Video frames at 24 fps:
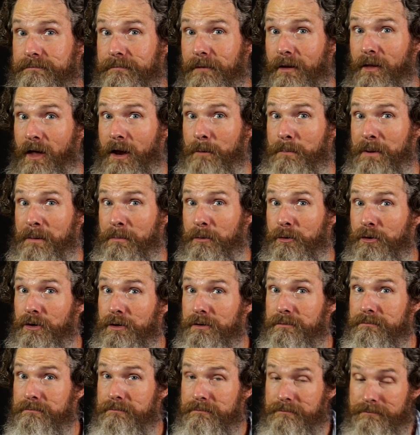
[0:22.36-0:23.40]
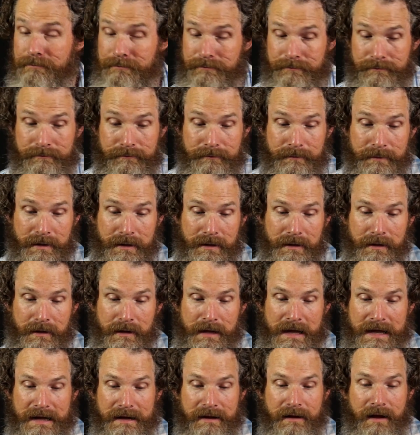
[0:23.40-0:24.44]
A lot of people do.
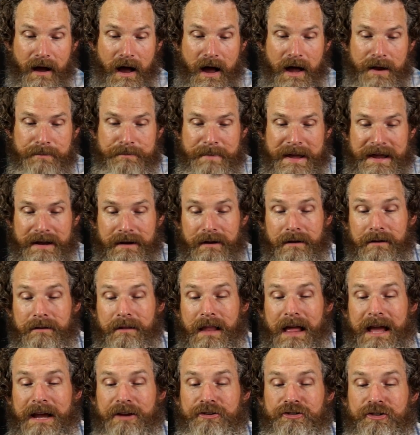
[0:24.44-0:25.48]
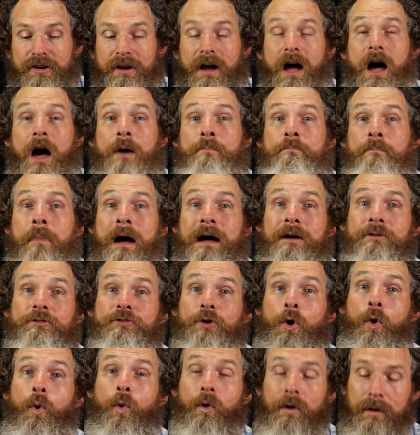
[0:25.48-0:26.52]
God met Elijah on Mount
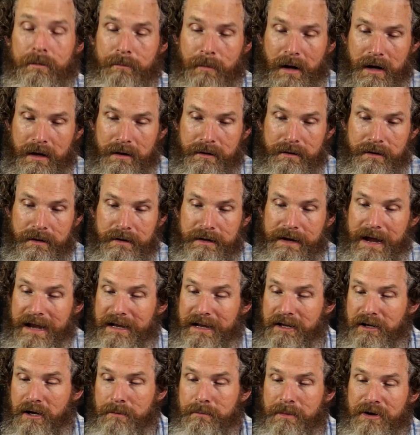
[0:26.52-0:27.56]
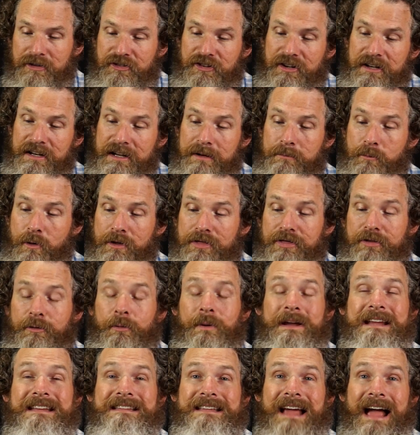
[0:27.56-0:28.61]
Horeb and commissioned him with
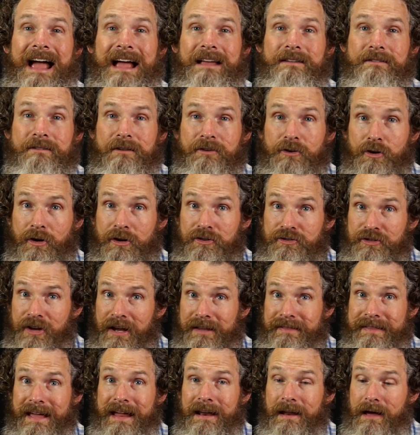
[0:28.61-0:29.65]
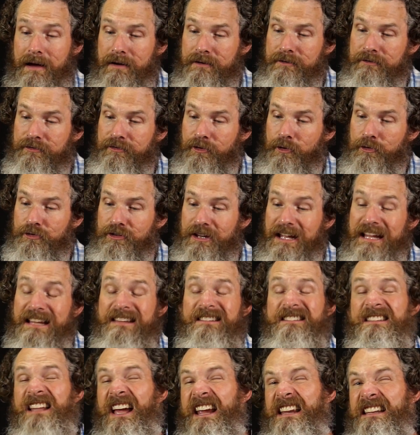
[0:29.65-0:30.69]
three tasks. You can check that out in 1
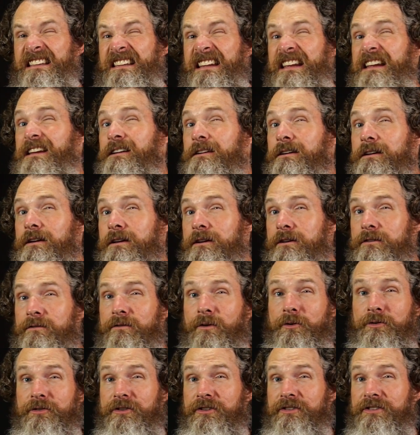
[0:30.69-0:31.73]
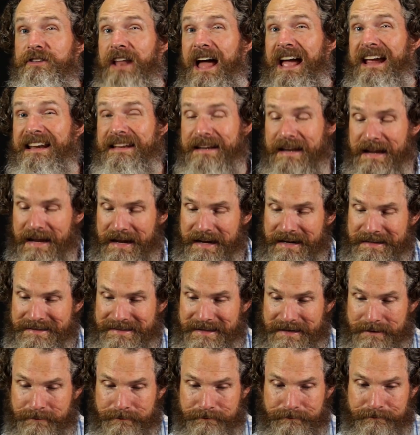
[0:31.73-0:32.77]
Kings 19, verses 9 to
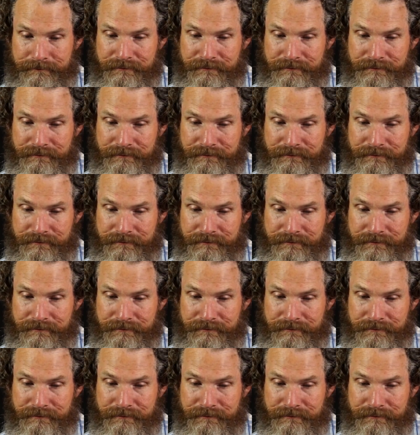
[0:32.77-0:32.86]
18.